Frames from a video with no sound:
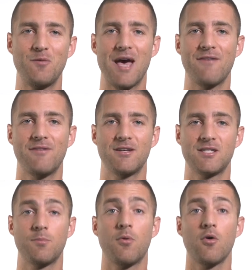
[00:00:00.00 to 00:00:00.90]
We have a
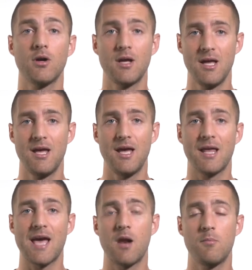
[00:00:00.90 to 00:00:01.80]
support and
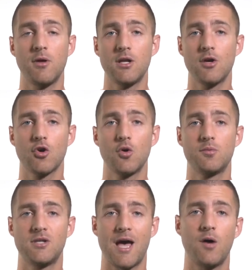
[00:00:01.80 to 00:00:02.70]
accountability
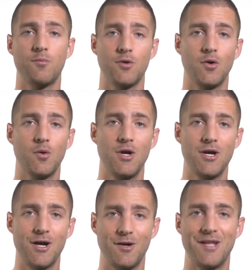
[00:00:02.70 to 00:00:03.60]
group to help you
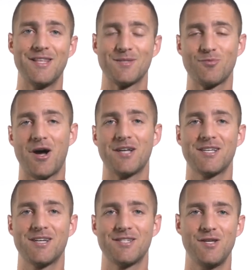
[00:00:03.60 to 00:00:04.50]
in this
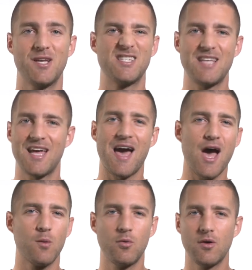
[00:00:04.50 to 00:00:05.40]
process so you can stay
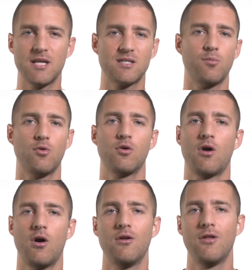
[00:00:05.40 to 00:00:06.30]
accountable and get
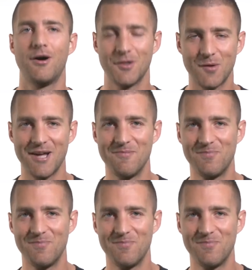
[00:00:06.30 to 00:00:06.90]
support all along the way.